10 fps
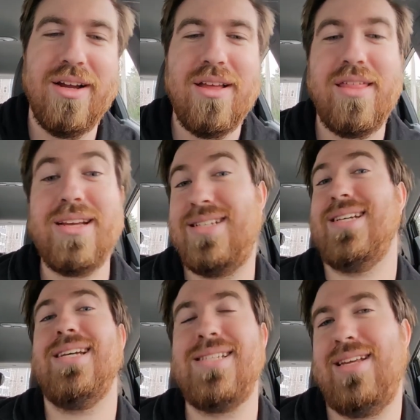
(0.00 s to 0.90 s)
Thanks to
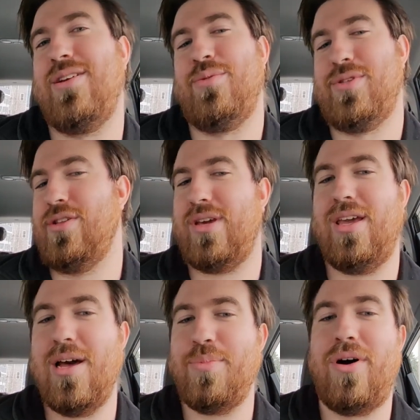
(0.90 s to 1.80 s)
Izzy, who was looking
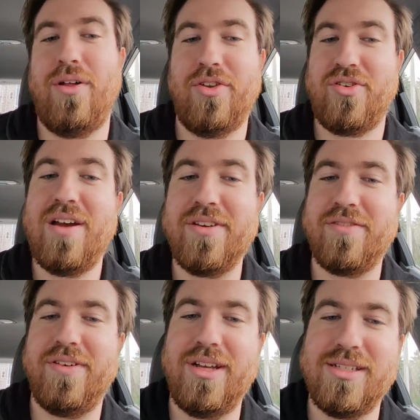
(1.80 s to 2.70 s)
up all the traffic
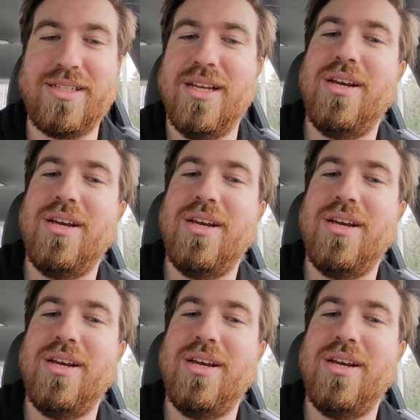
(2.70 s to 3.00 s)
feeds,